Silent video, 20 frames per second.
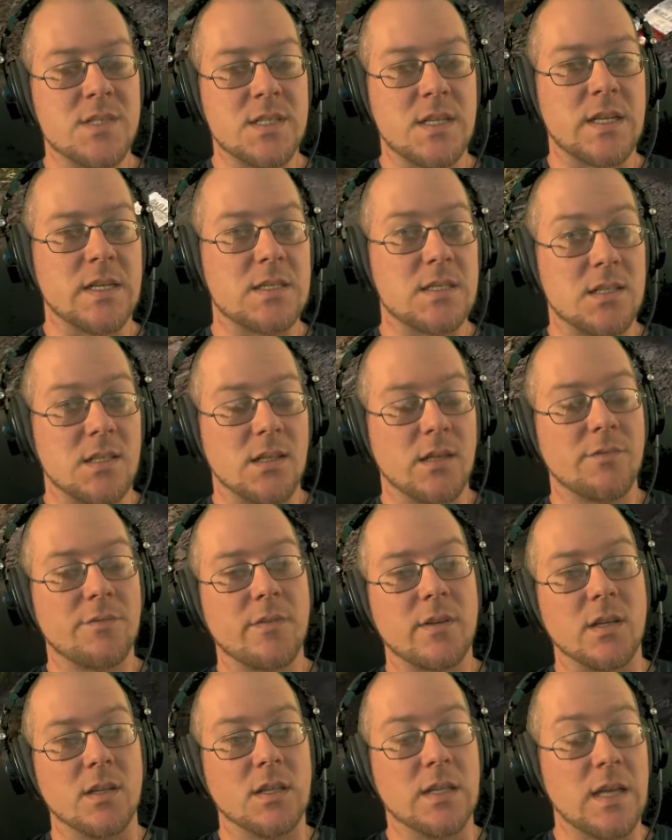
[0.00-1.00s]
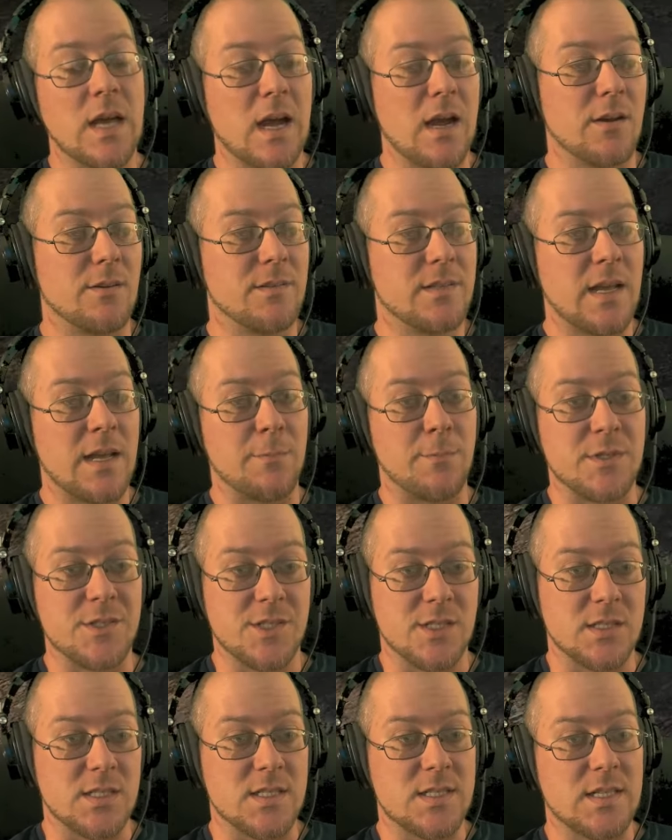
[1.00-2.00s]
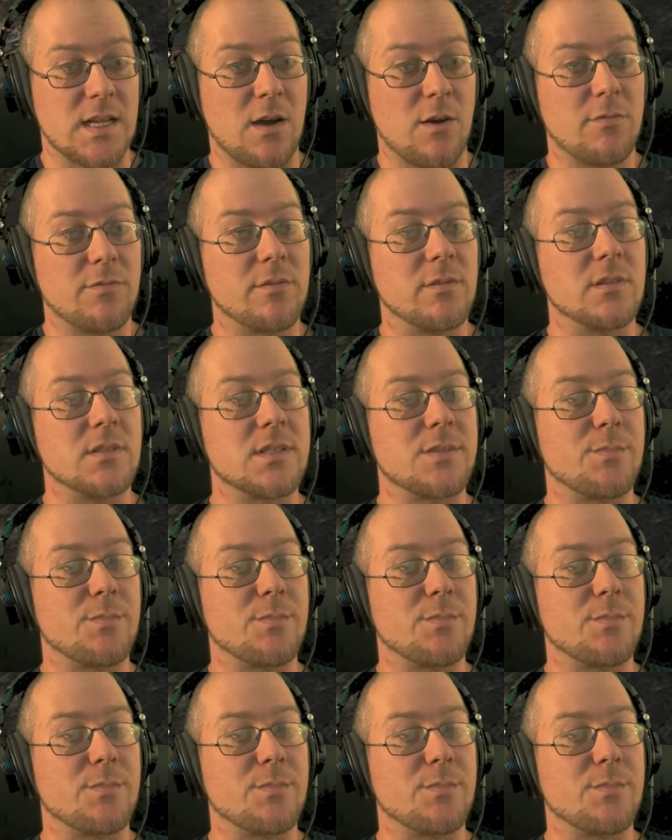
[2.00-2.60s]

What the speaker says: take significantly higher damage in this alpha as